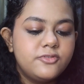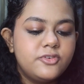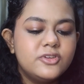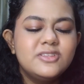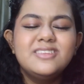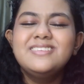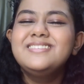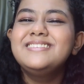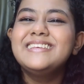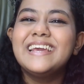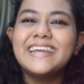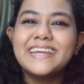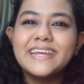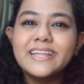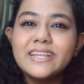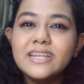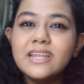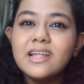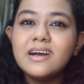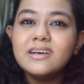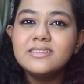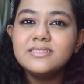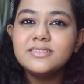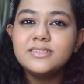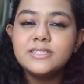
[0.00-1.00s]
for the
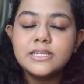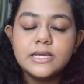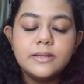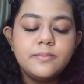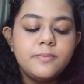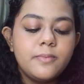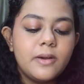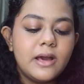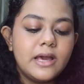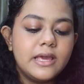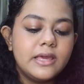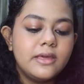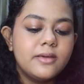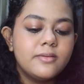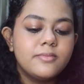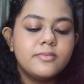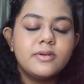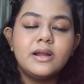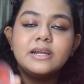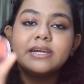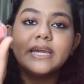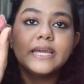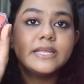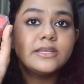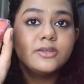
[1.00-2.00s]
second last step, I
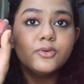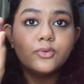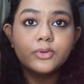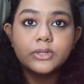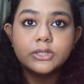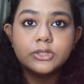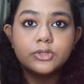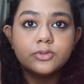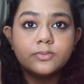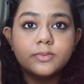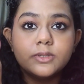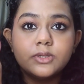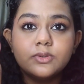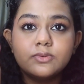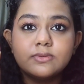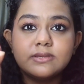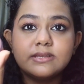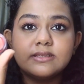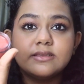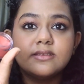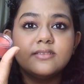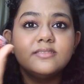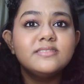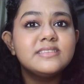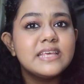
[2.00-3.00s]
am again going to be
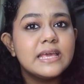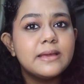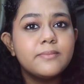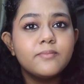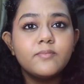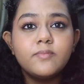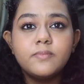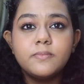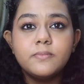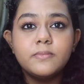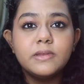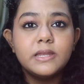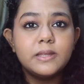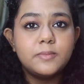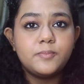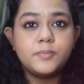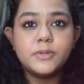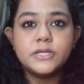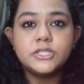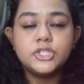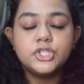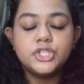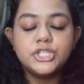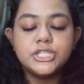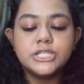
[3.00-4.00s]
using the same
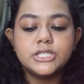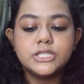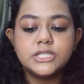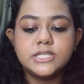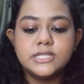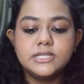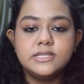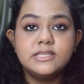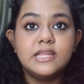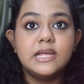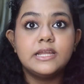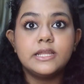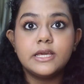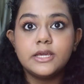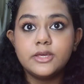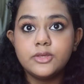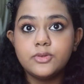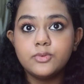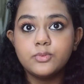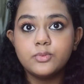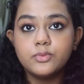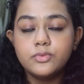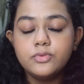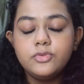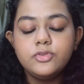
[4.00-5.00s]
lip and cheek tint that I
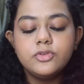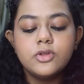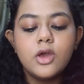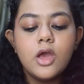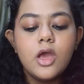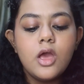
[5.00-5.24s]
used,